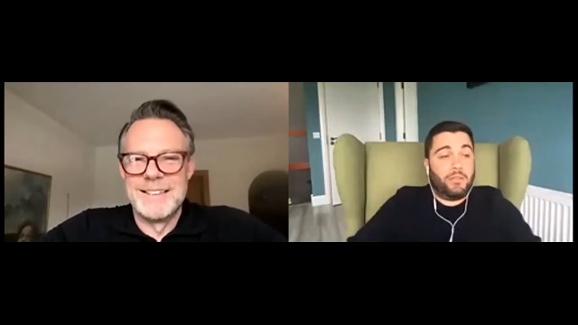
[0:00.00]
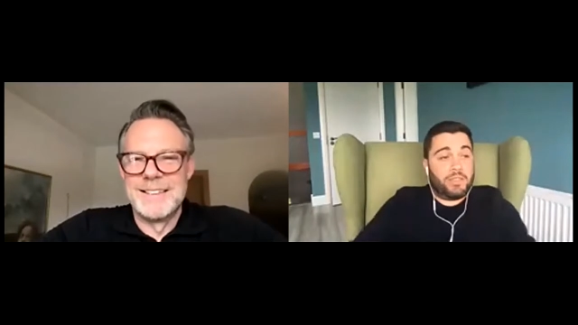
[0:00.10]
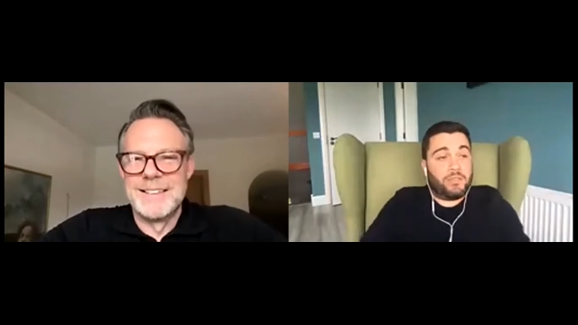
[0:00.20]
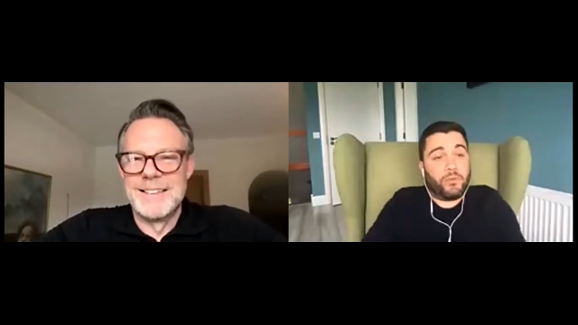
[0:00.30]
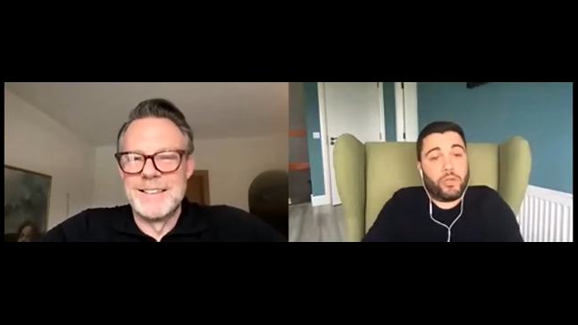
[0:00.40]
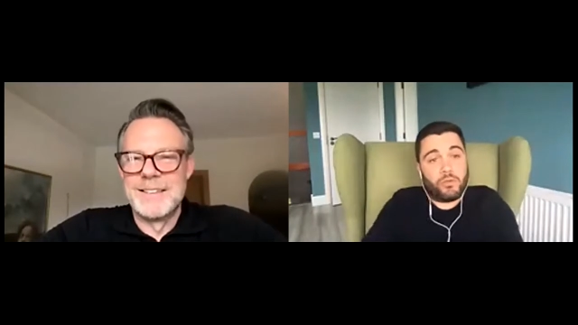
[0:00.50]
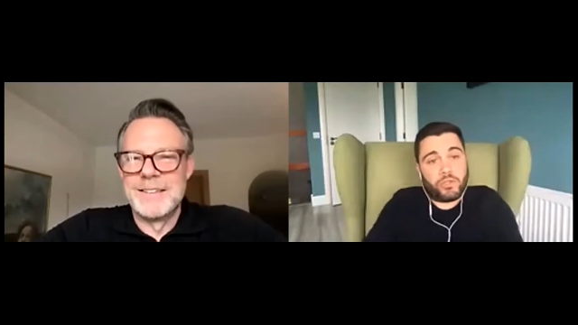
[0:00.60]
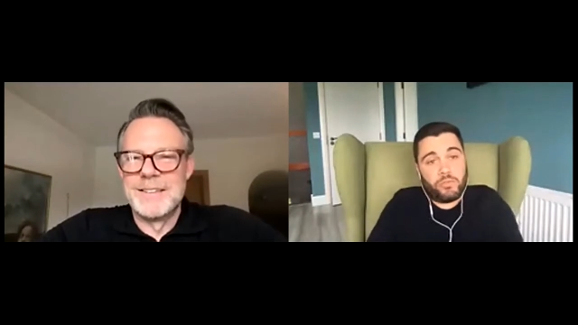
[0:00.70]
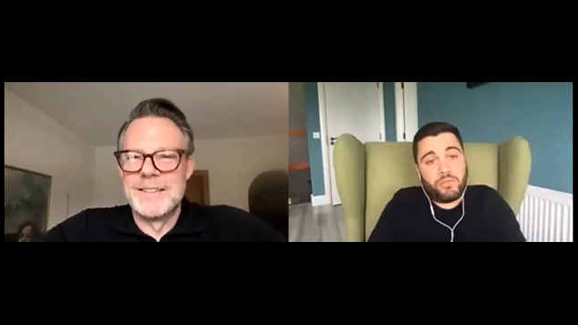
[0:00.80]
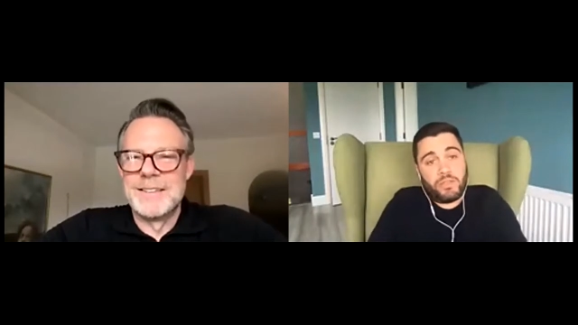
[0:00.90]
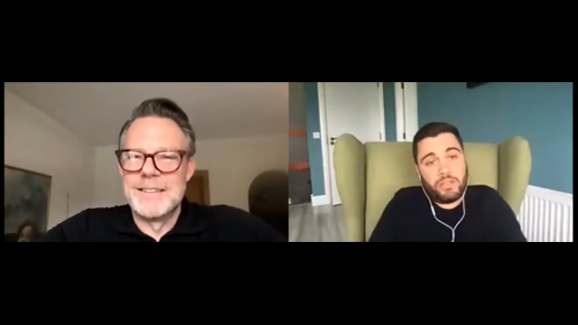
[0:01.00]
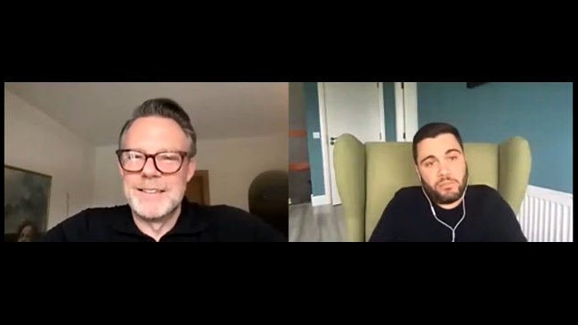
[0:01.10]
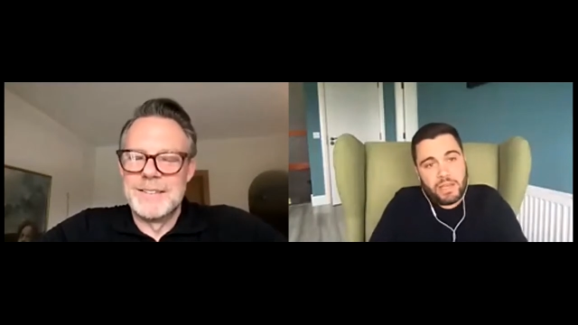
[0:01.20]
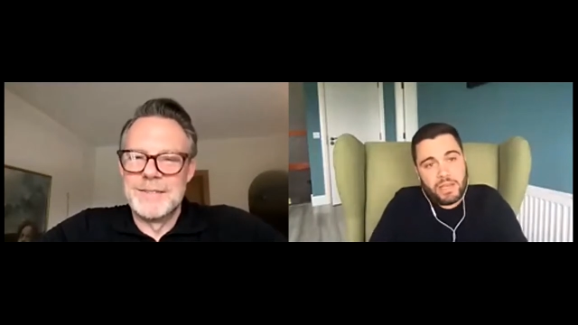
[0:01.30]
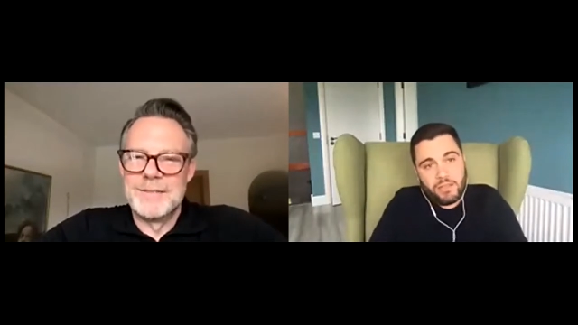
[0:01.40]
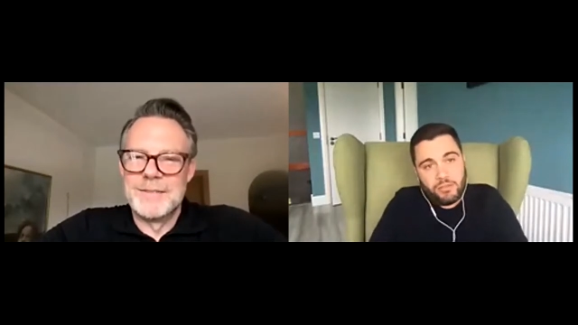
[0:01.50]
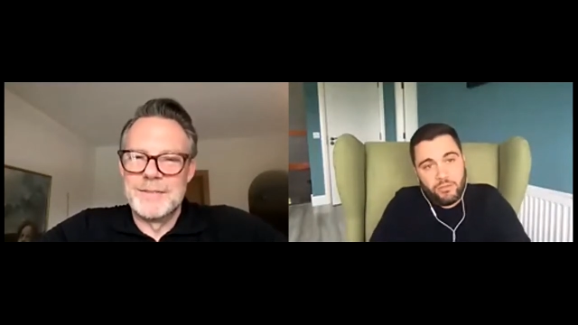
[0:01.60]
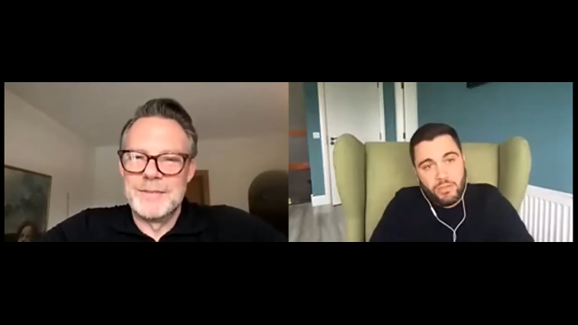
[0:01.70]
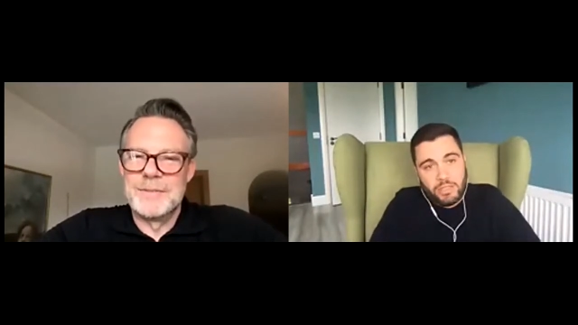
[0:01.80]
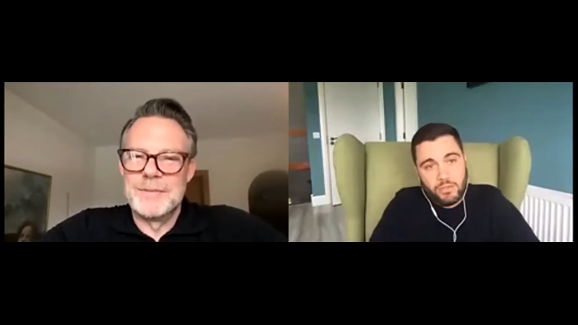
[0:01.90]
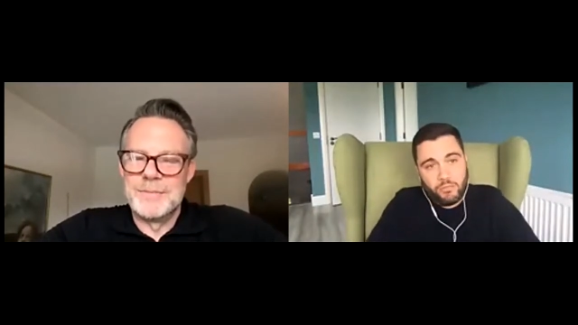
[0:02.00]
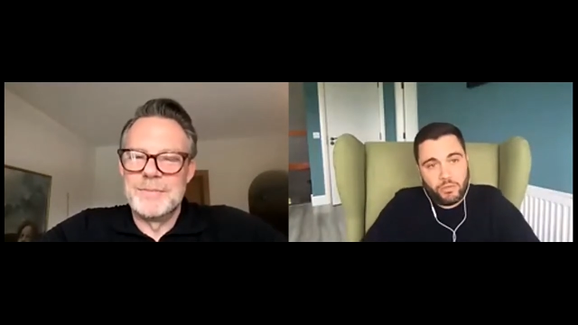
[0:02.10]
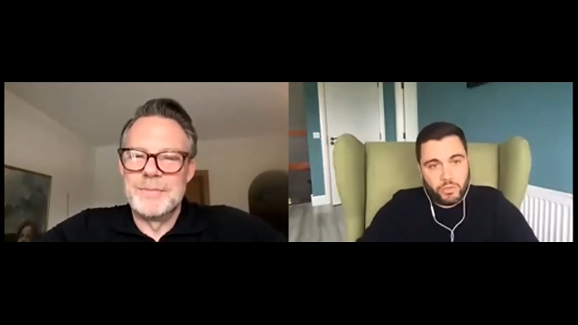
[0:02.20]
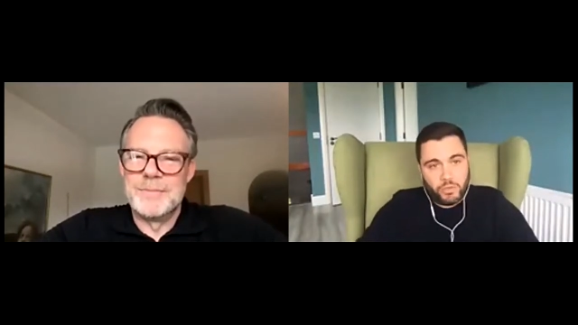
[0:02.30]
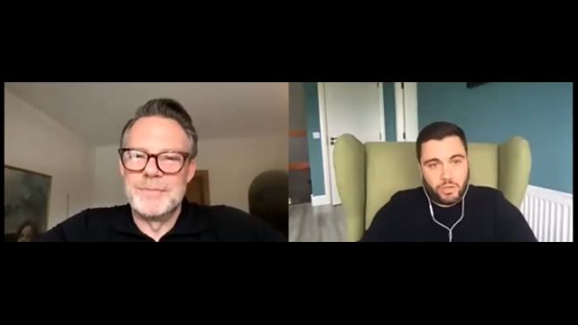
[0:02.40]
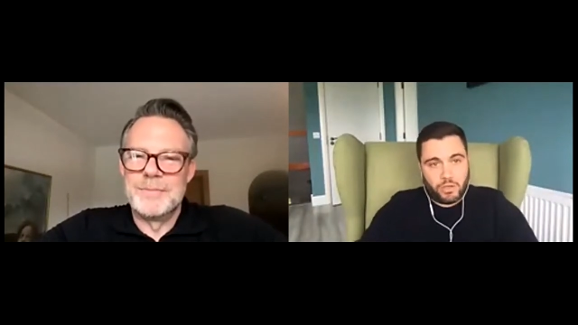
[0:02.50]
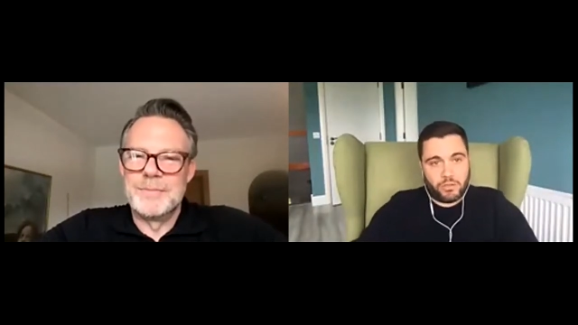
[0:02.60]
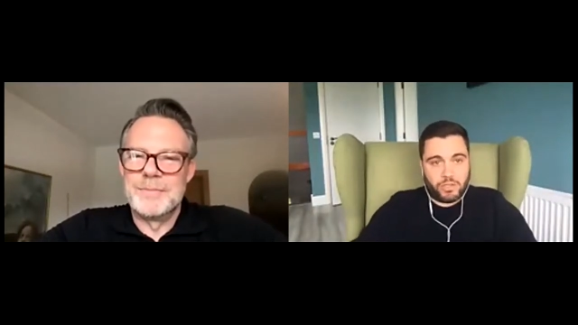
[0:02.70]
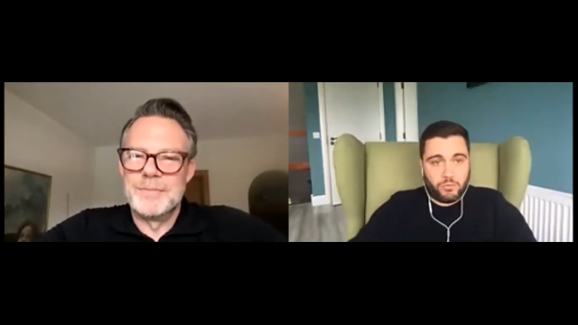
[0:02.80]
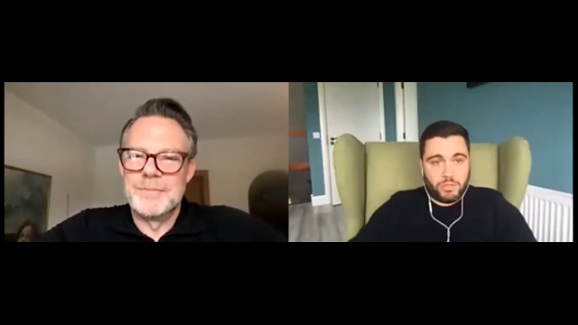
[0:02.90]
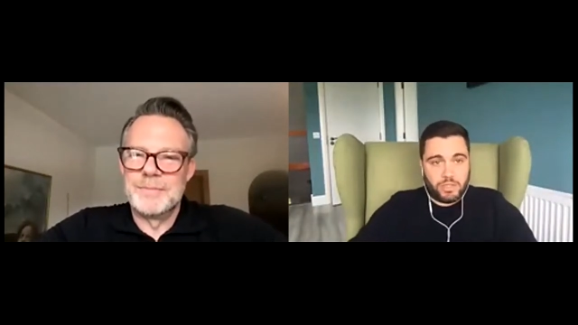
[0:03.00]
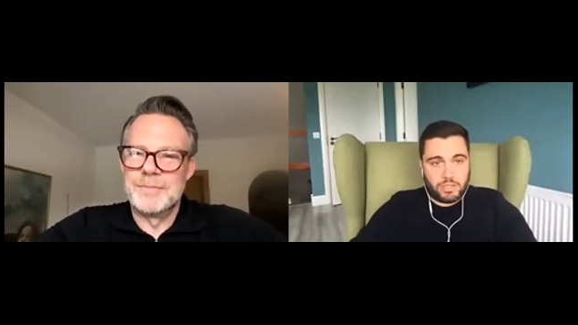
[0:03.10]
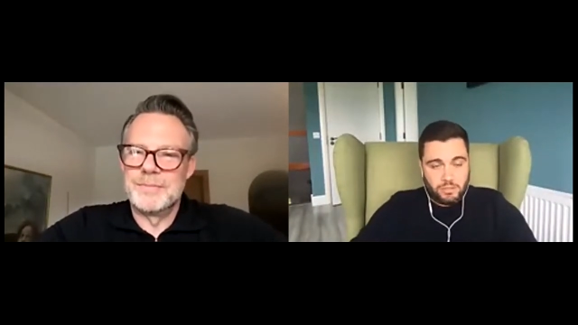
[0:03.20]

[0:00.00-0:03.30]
Speaker 1: so for Notion, we have a little backend tool in ClearWord where our summaries